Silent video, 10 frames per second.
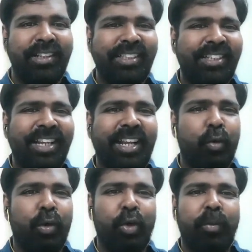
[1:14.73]
Just like I
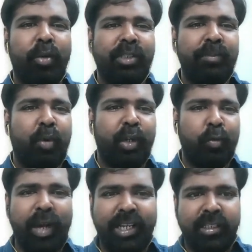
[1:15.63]
told you about symbolic
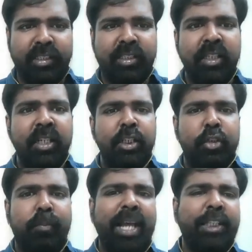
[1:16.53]
violence.
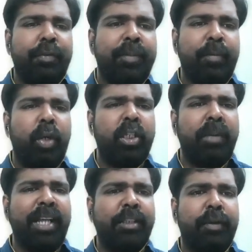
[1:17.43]
So blasphemy. What is
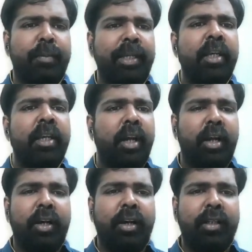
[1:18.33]
blasphemy?
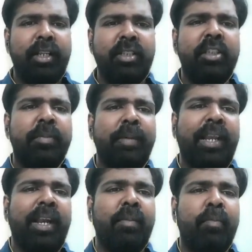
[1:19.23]
Uh, there is this
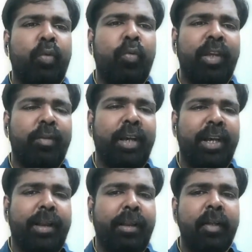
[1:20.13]
Malayalam movie
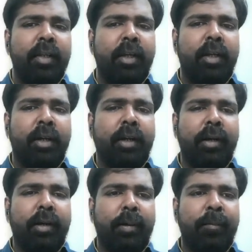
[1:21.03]
where
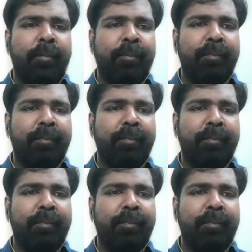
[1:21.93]
um,